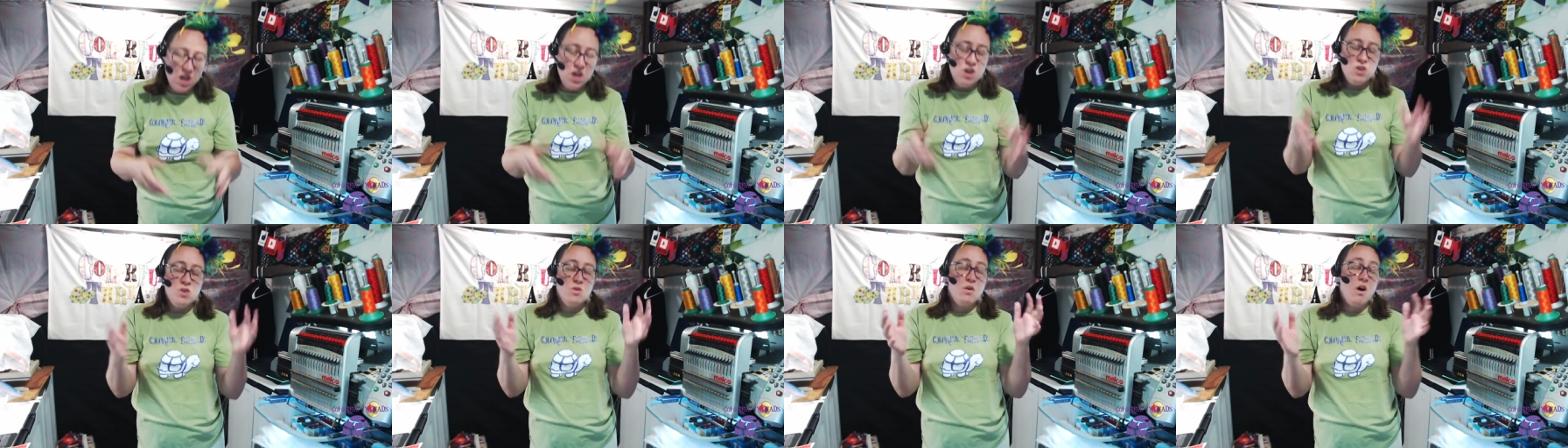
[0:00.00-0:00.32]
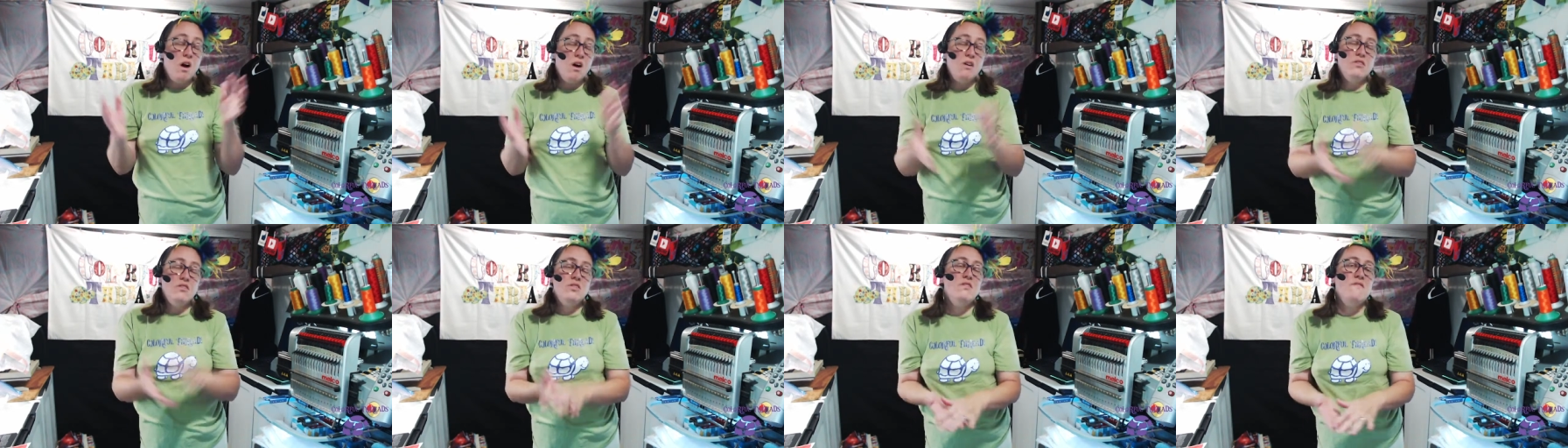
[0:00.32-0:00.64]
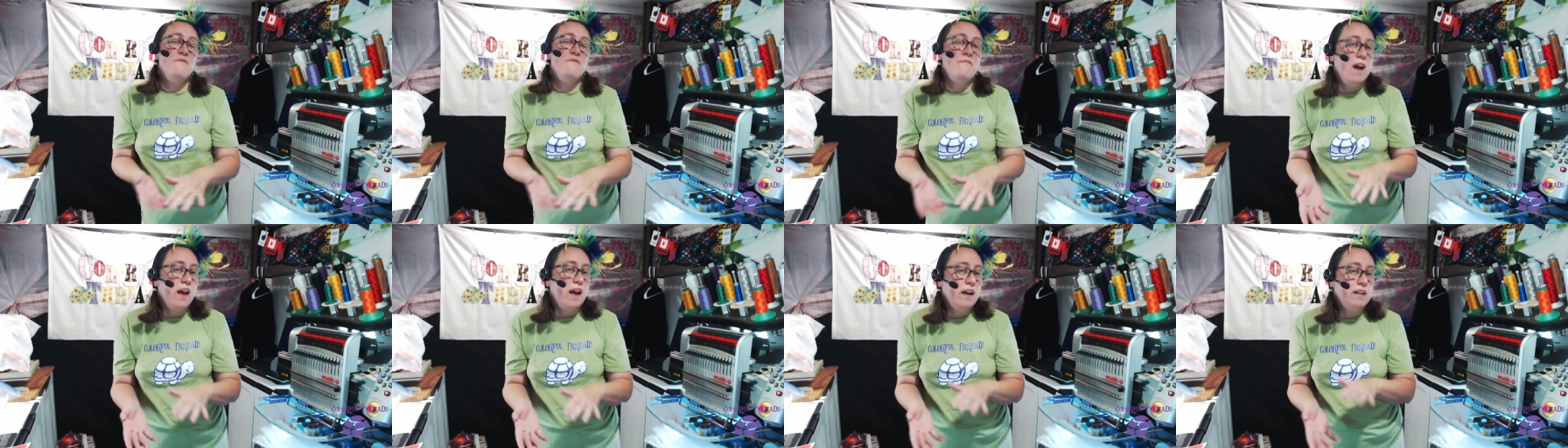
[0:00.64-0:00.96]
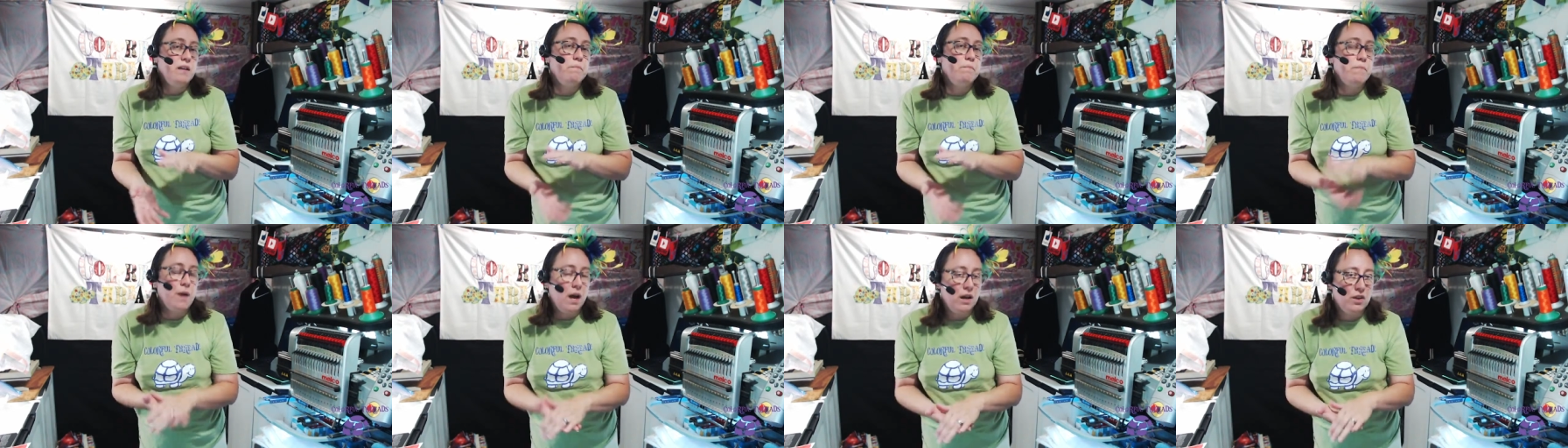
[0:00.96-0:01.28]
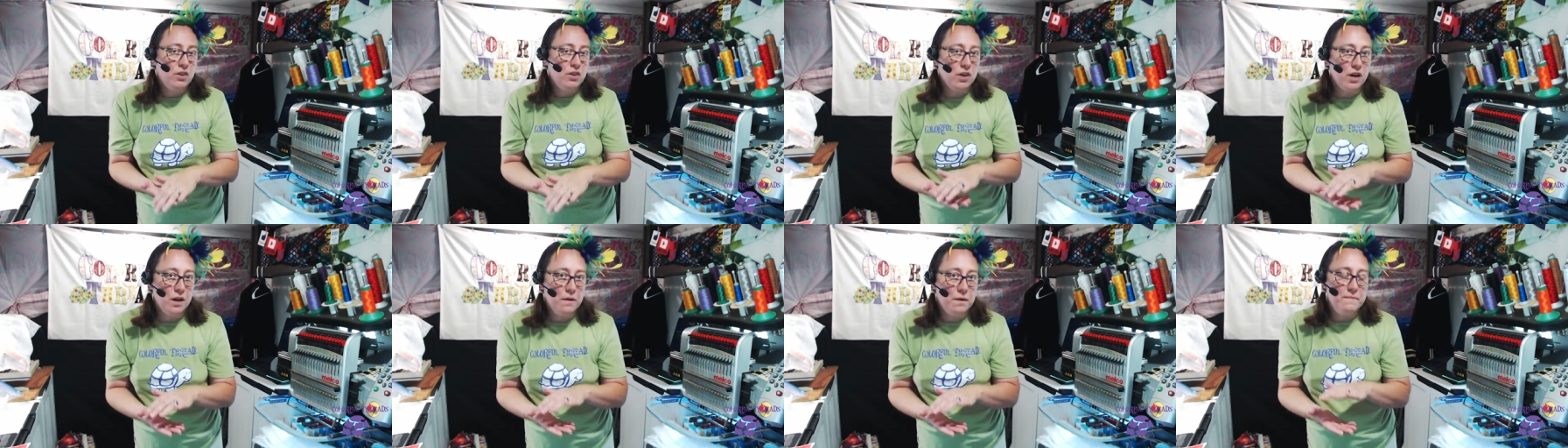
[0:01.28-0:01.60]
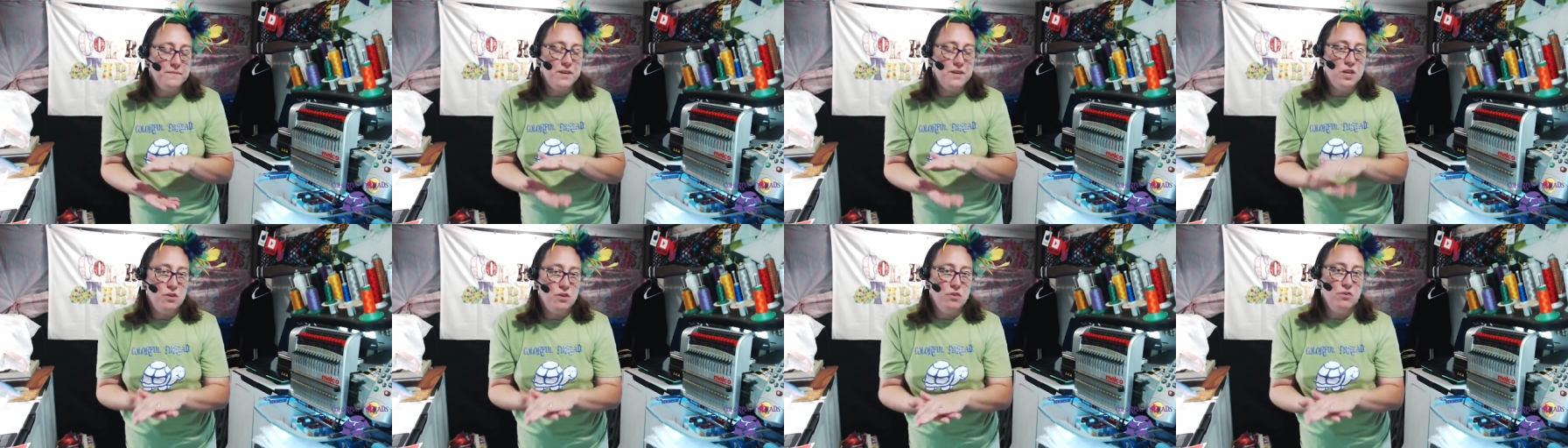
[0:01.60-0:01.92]
You'll also find a buckram
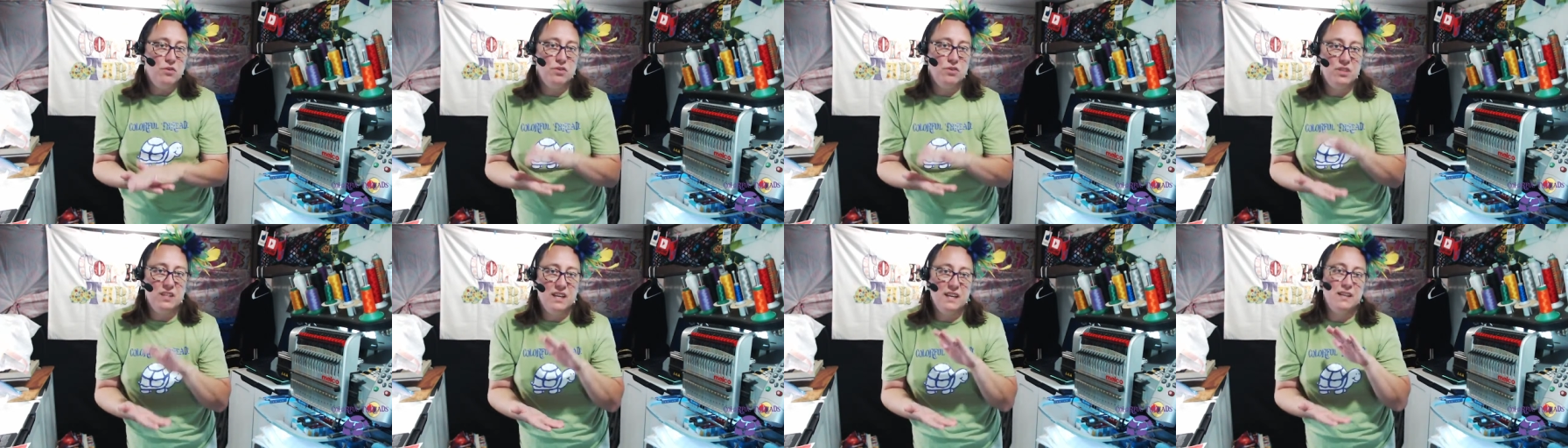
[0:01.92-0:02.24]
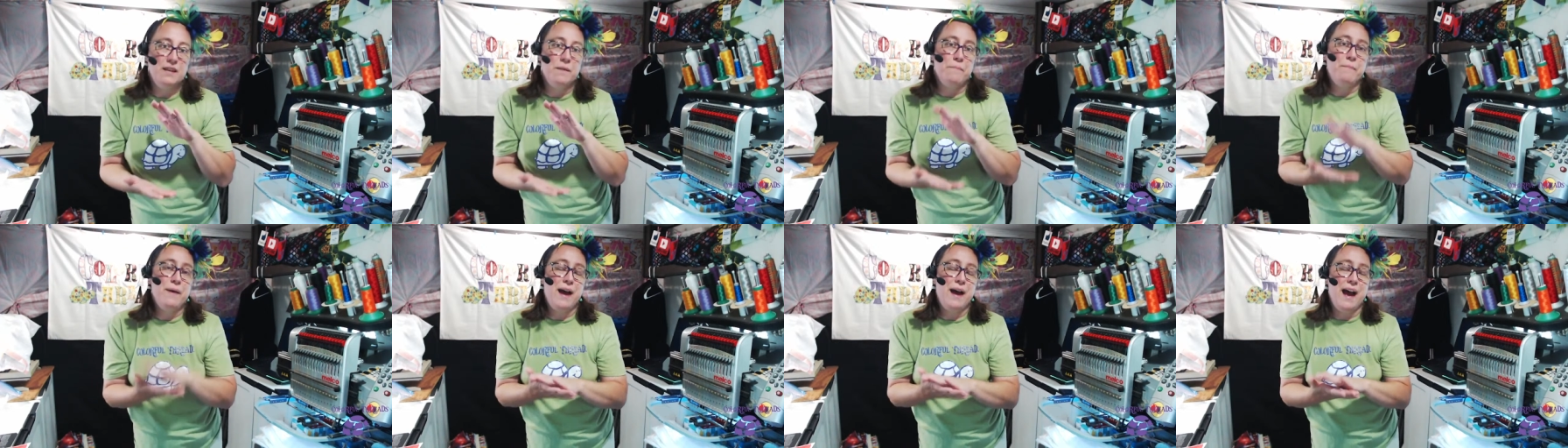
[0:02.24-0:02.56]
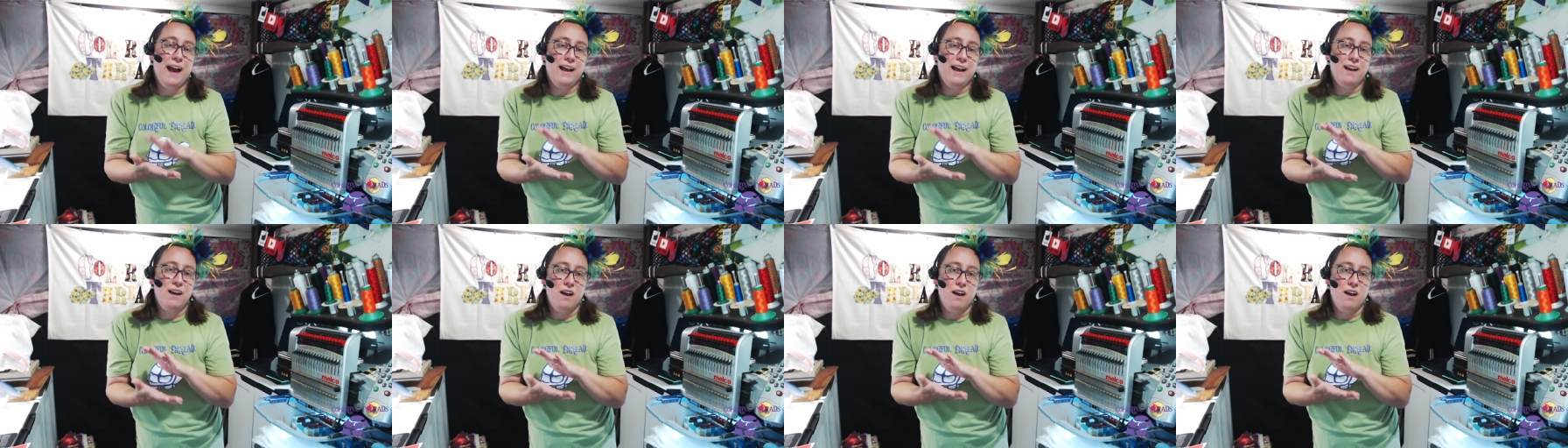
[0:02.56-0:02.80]
used in the back